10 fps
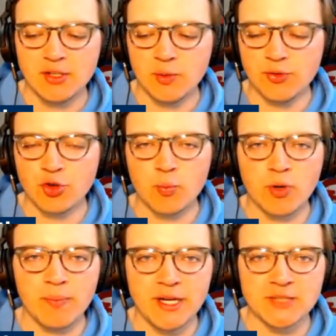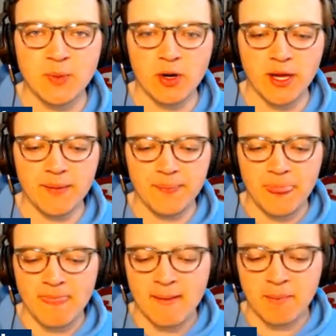to interpret a baseball game.
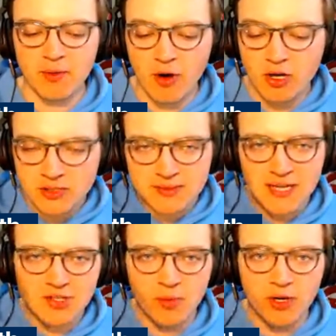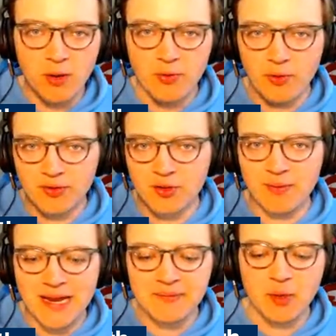But there are some stats I want to go through and
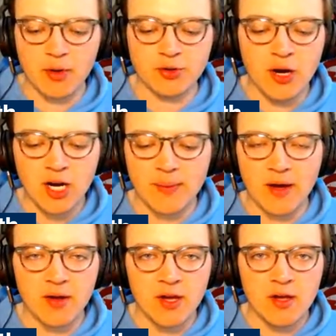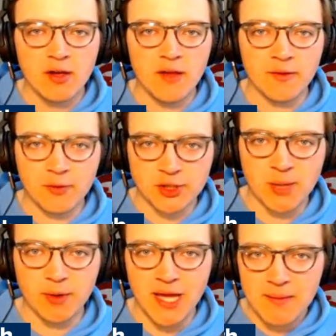some names I want to talk about in the first
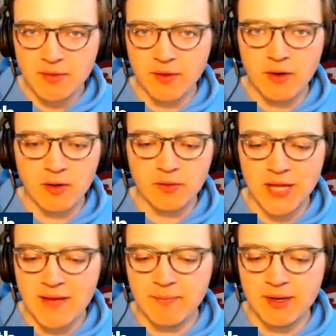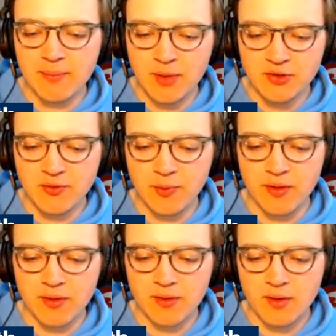couple of games that the Cardinals have been impressive
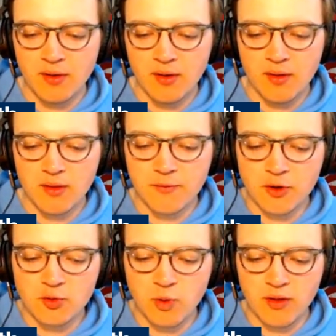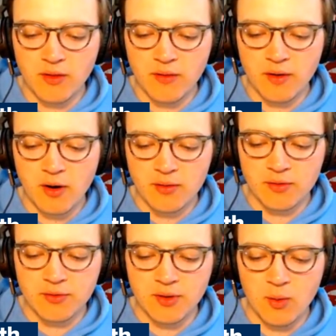with. The first one, the
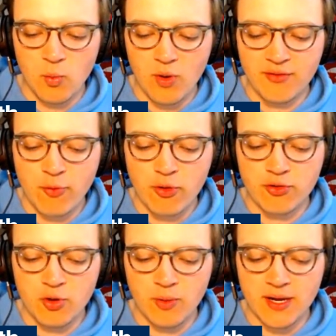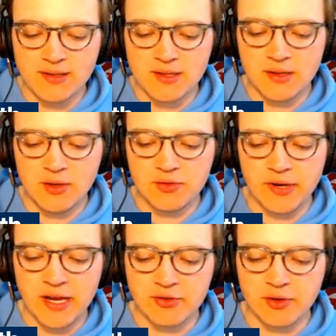Cardinals won 4-2 against the
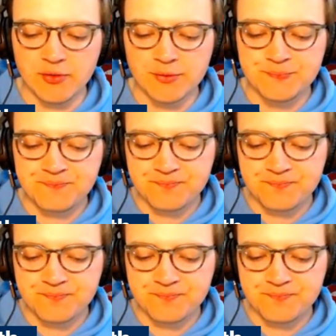Houston Astros.